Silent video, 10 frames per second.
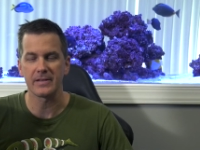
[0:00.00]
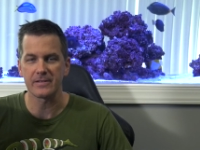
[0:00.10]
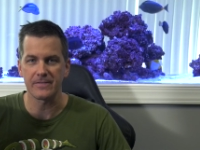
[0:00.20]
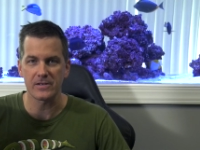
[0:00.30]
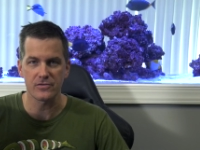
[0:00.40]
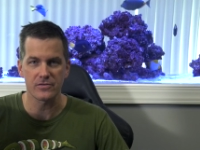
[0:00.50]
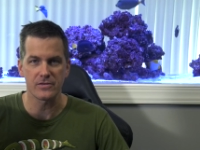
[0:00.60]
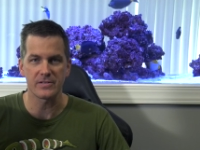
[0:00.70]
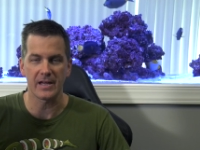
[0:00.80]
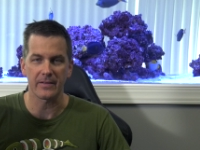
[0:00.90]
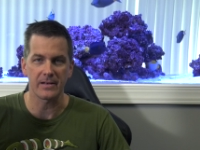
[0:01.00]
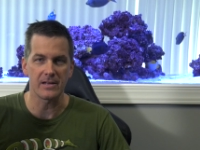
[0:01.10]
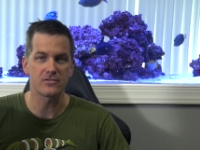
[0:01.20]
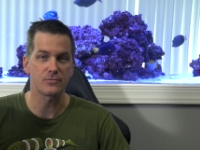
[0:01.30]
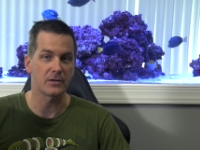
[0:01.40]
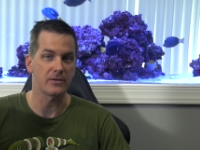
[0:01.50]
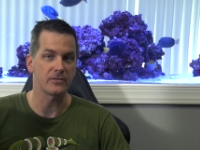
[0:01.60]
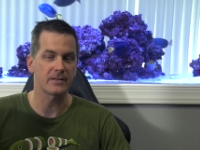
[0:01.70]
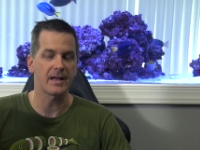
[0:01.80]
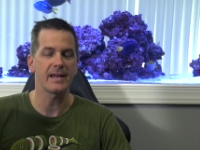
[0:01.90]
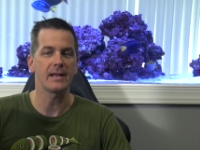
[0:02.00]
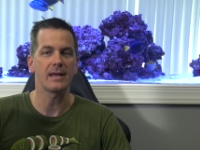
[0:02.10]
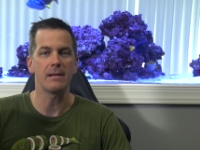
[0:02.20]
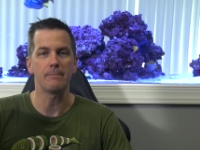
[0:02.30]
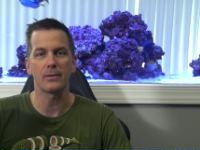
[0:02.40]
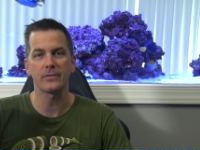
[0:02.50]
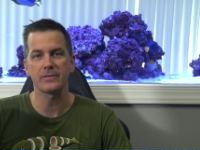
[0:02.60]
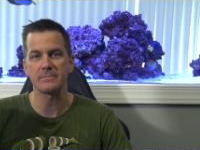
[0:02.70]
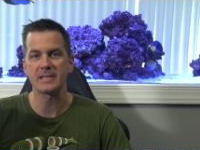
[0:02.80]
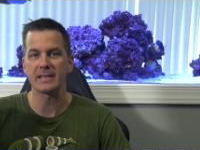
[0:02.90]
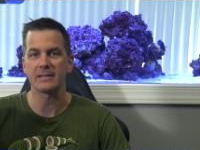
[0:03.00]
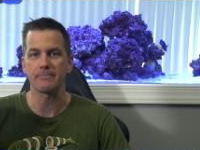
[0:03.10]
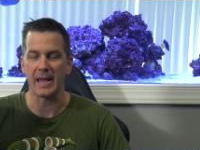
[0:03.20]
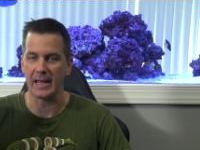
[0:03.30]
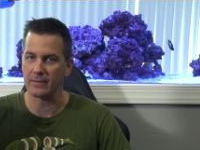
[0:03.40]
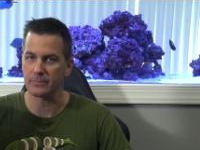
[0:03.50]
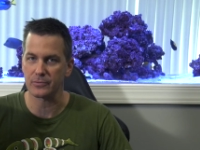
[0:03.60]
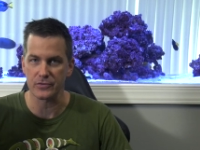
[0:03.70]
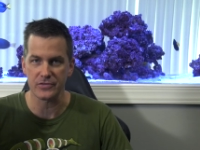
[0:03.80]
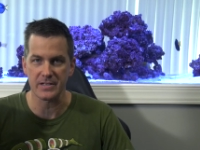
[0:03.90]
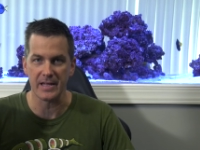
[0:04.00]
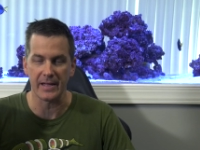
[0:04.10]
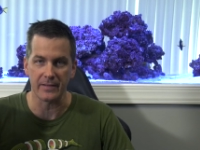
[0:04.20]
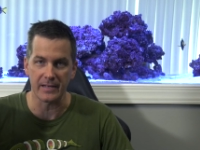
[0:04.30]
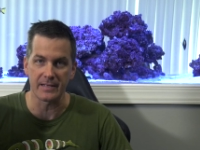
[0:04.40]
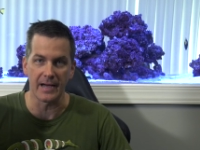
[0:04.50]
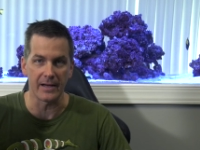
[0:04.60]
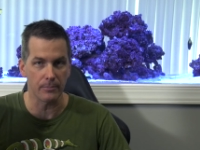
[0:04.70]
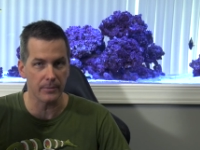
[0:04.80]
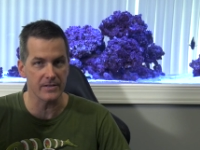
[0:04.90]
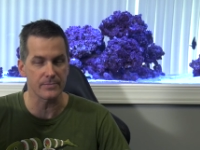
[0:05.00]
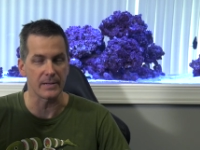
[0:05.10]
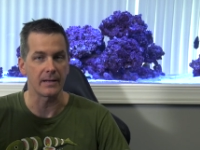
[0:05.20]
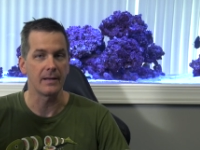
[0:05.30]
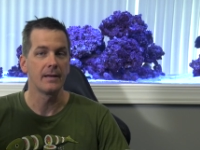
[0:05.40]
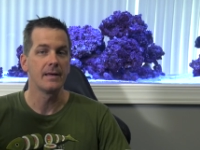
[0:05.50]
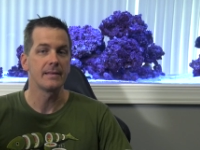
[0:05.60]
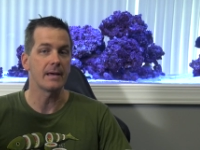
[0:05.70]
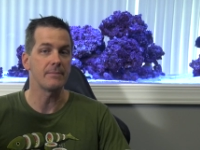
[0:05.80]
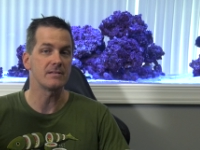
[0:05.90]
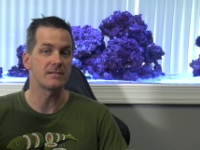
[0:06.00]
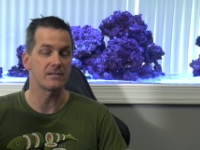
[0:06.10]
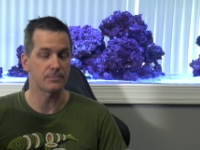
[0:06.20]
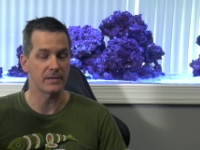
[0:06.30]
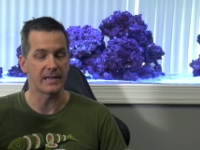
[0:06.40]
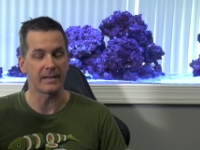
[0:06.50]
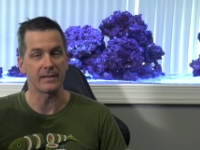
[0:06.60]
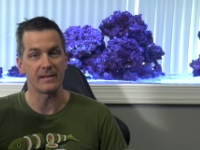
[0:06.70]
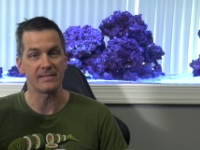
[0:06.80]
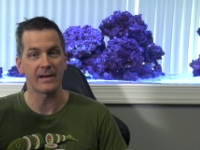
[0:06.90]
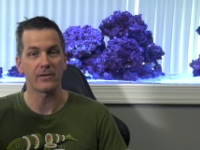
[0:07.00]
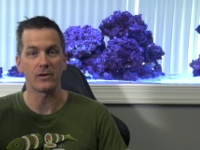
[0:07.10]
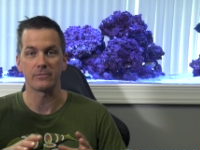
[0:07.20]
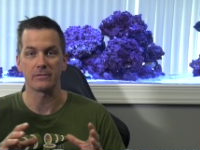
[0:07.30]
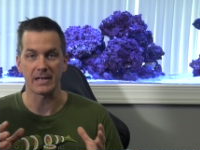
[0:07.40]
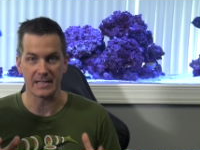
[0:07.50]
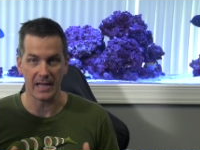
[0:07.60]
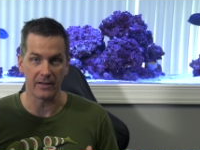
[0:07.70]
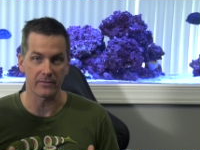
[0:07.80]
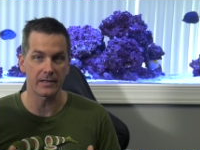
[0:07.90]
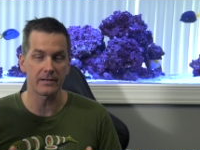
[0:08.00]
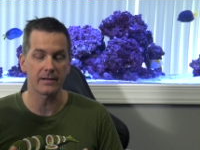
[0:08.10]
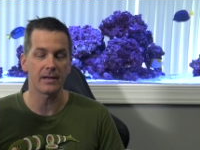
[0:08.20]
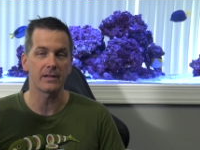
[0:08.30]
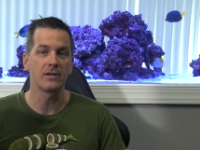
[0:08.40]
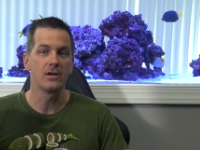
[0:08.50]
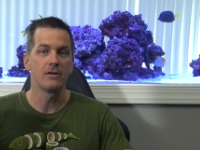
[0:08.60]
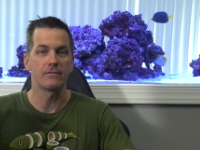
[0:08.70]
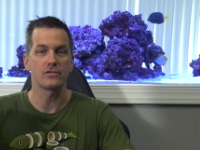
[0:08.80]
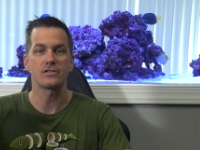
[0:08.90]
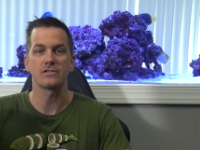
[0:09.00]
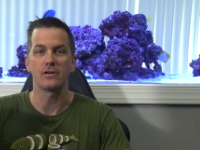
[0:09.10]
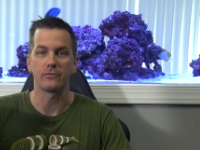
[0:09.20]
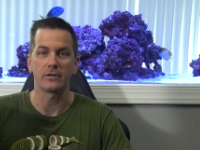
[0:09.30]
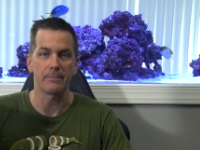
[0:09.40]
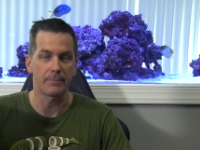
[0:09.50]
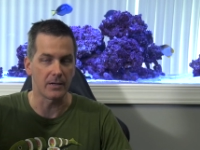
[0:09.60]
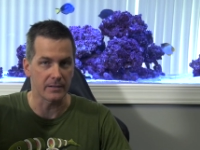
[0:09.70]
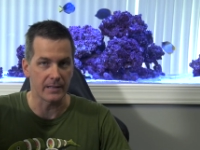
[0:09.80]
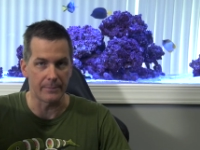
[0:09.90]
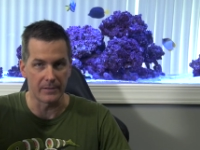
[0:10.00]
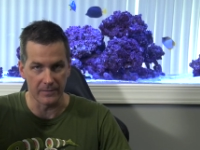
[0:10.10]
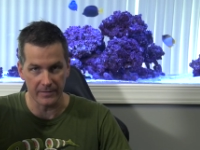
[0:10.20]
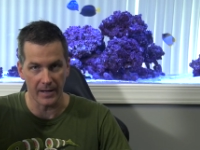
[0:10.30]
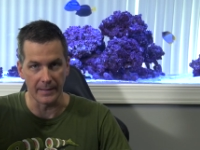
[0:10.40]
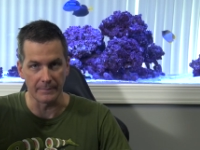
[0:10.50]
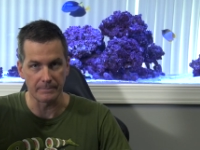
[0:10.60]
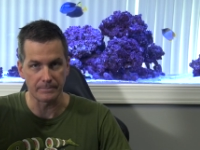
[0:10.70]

these fixtures use LEDs to produce light, and both of them take the panel approach to the LED diode placement. That means they spread the LEDs out over a rectangular area versus over a puck type of design.